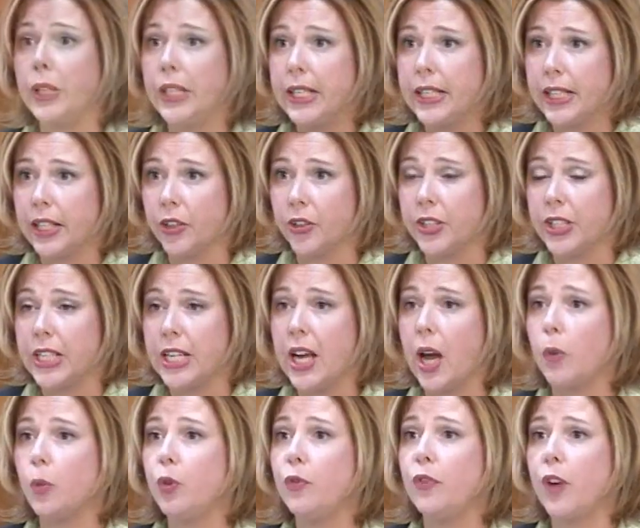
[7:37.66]
plead guilty,
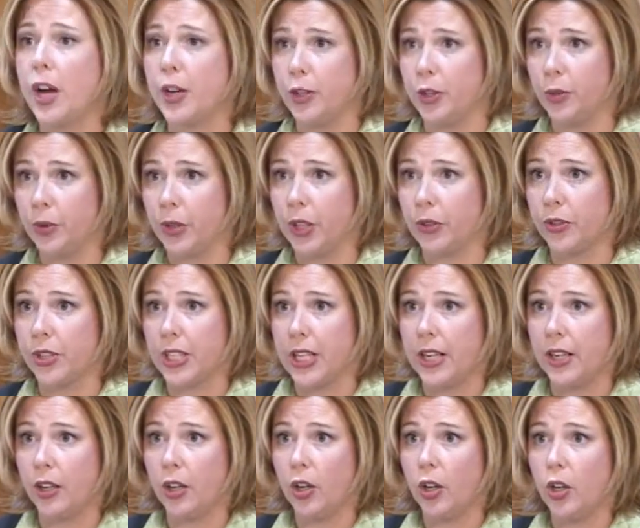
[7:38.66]
I will find you
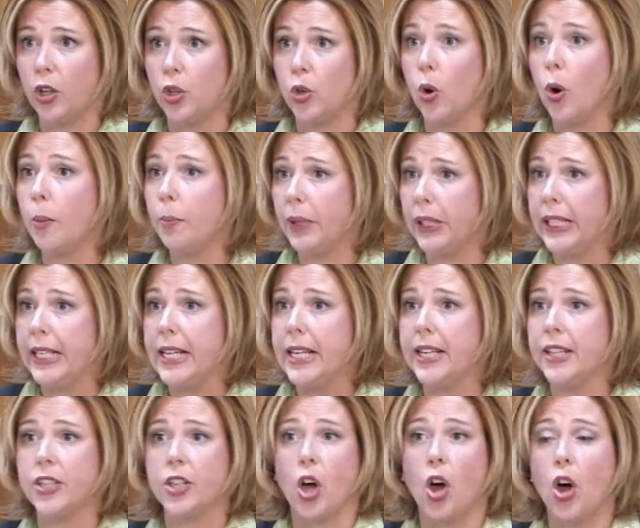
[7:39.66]
guilty. Your plea
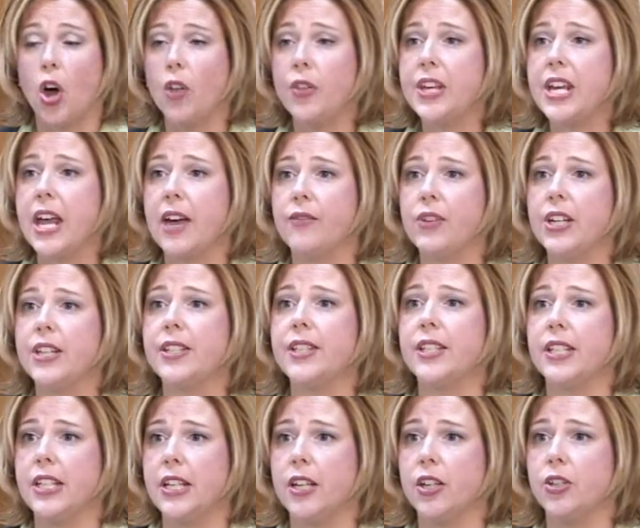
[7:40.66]
is all the
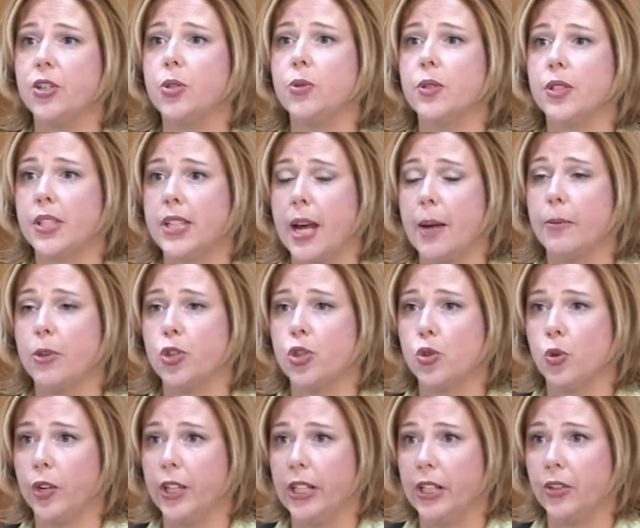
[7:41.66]
evidence needed to
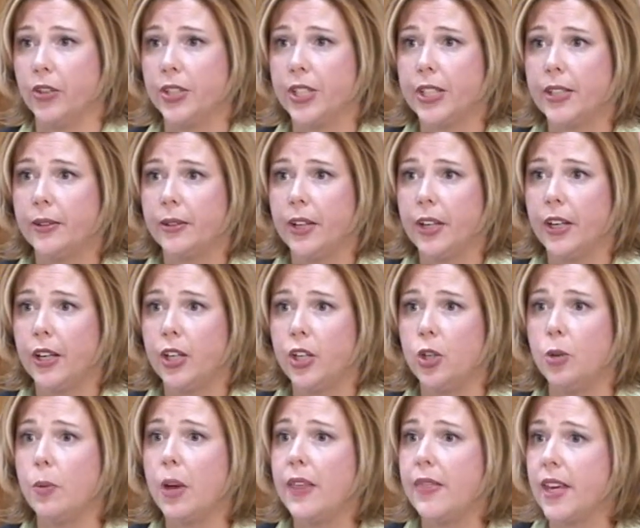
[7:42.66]
establish your guilt.
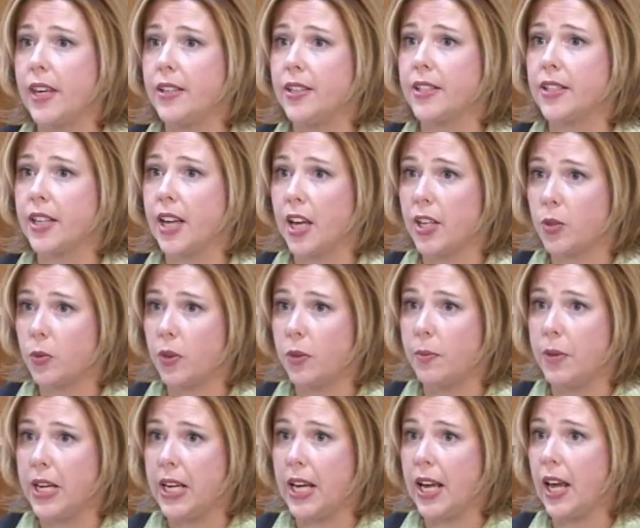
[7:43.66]
You may then discuss
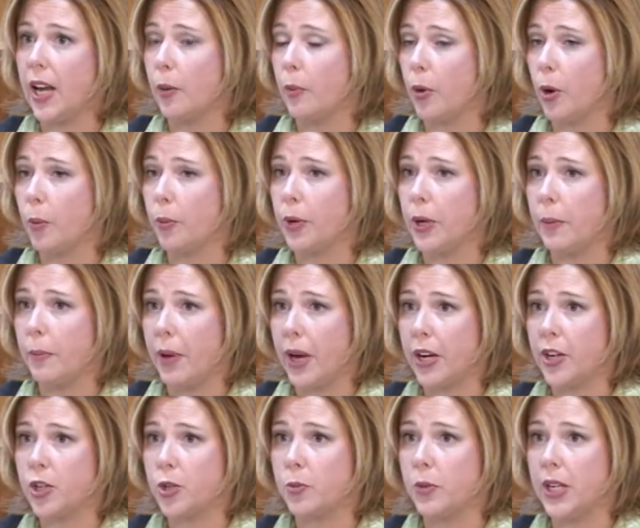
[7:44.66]
with me an appropriate
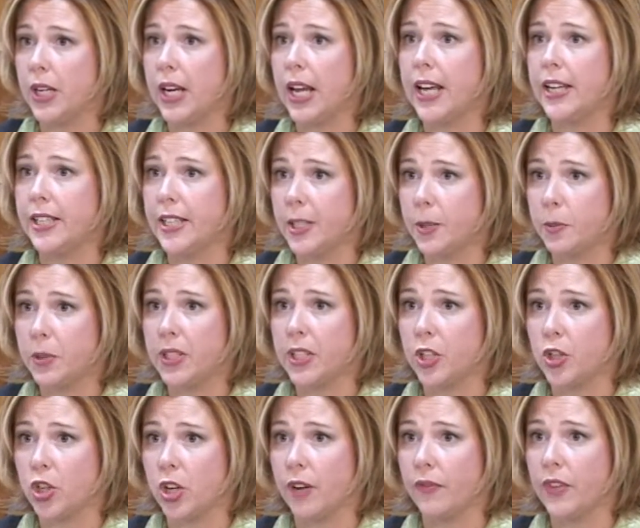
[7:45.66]
punishment and
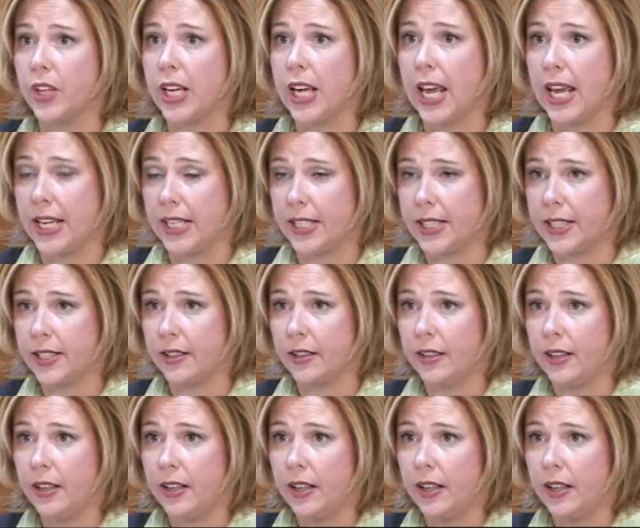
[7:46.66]
disposition of the case.